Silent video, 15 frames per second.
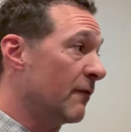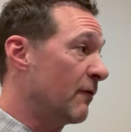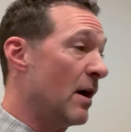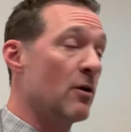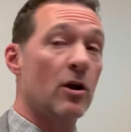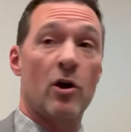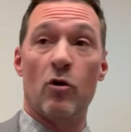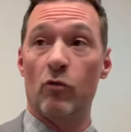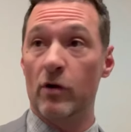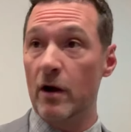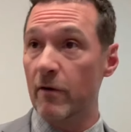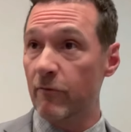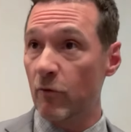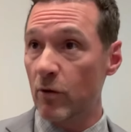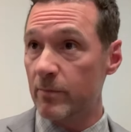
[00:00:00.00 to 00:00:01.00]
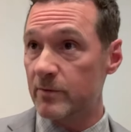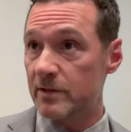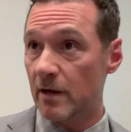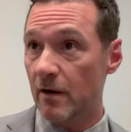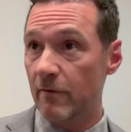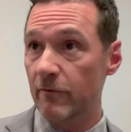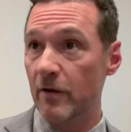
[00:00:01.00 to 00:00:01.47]
He found a career for
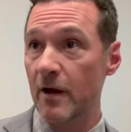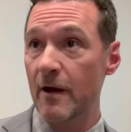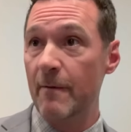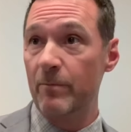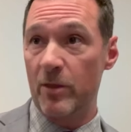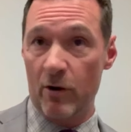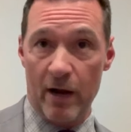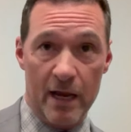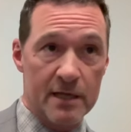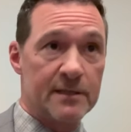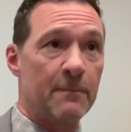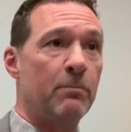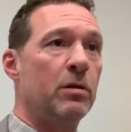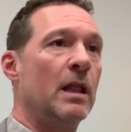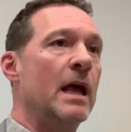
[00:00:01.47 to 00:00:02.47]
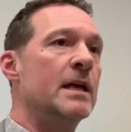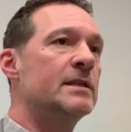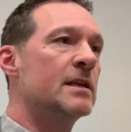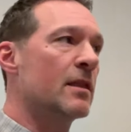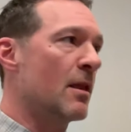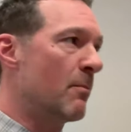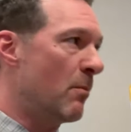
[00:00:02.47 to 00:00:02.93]
himself. There is a place
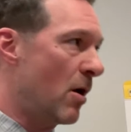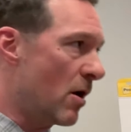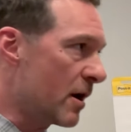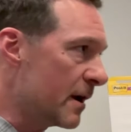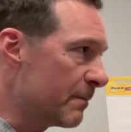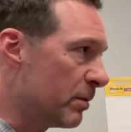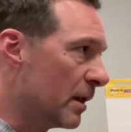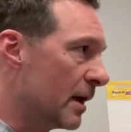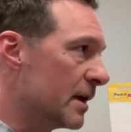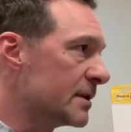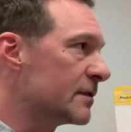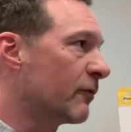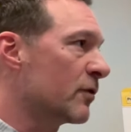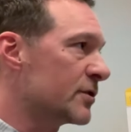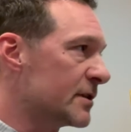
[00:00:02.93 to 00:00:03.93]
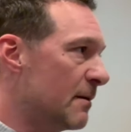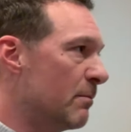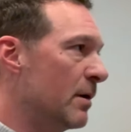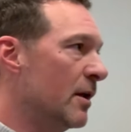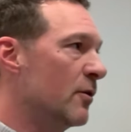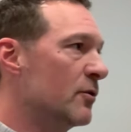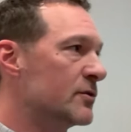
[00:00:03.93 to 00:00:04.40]
in the marketplace for
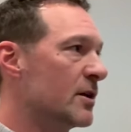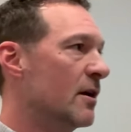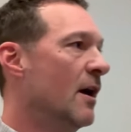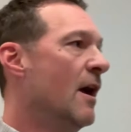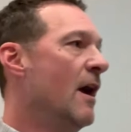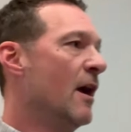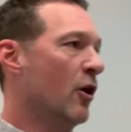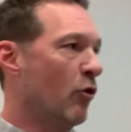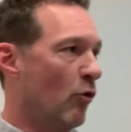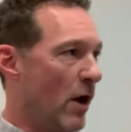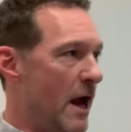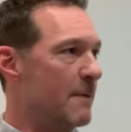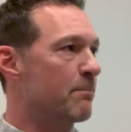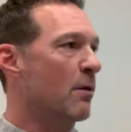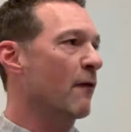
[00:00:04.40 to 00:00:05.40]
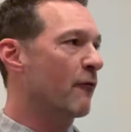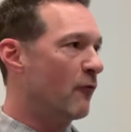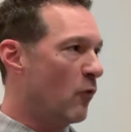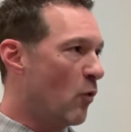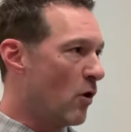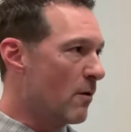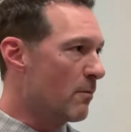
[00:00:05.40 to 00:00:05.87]
somebody who's a great
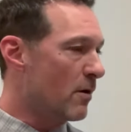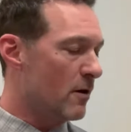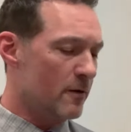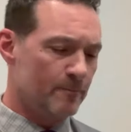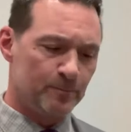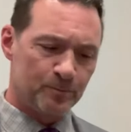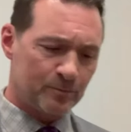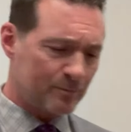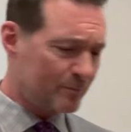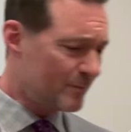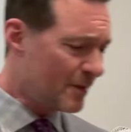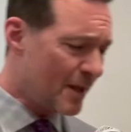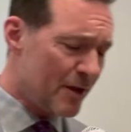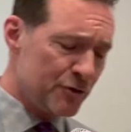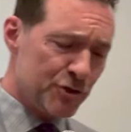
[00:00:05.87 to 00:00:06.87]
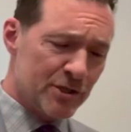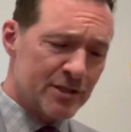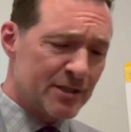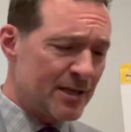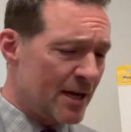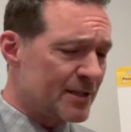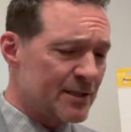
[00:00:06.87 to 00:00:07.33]
performer, just
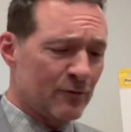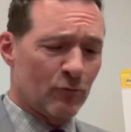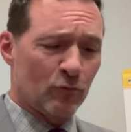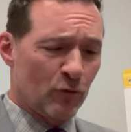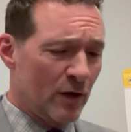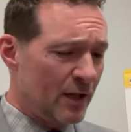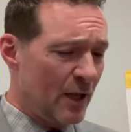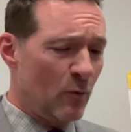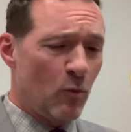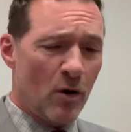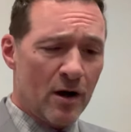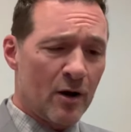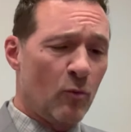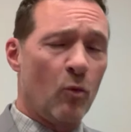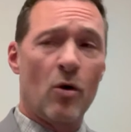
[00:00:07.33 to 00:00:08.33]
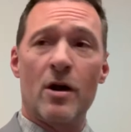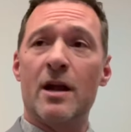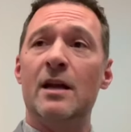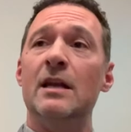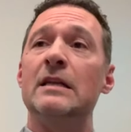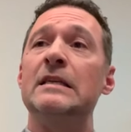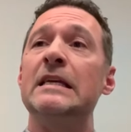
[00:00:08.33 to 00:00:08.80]
doesn't really want to work
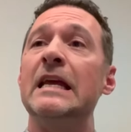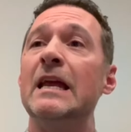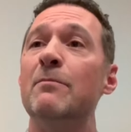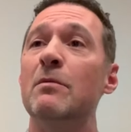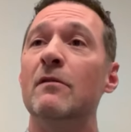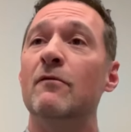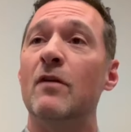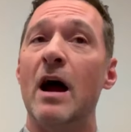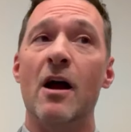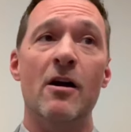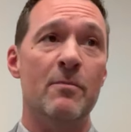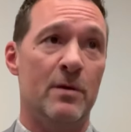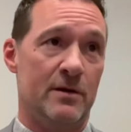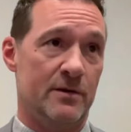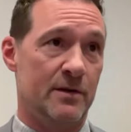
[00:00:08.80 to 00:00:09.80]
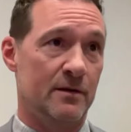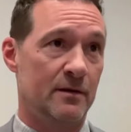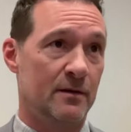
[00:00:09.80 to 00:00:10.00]
in a team environment.